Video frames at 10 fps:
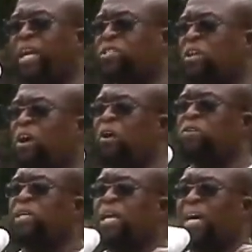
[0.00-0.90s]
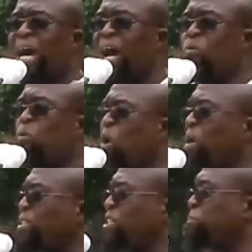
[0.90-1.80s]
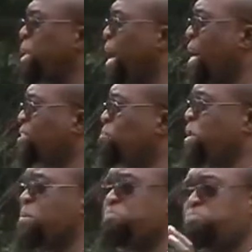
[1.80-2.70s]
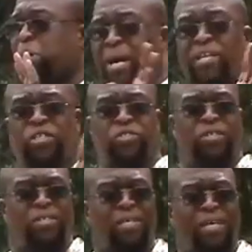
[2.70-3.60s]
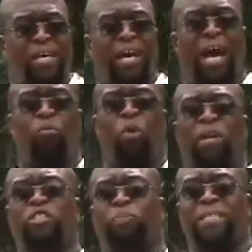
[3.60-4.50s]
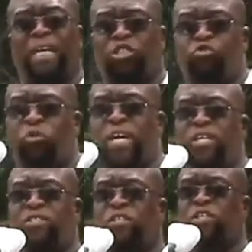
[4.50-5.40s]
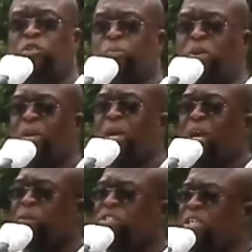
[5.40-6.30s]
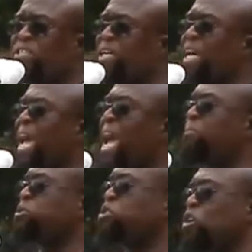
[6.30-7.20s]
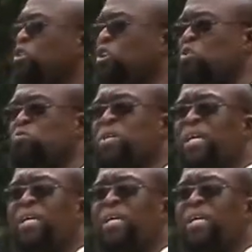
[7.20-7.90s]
has caused our water supply to be punished. Our water supplies, our trees to disappear. Just the absolute